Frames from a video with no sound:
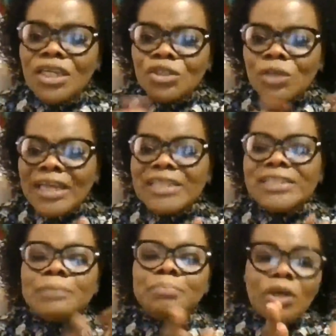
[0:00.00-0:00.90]
So like I
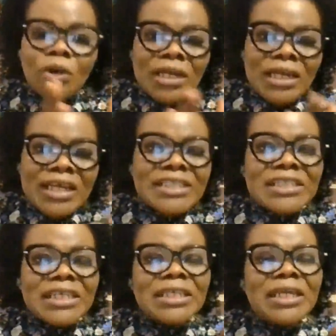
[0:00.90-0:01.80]
said, be on
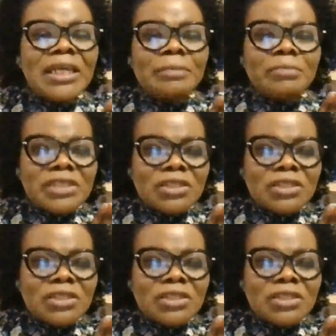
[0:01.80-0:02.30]
LinkedIn. Mrs.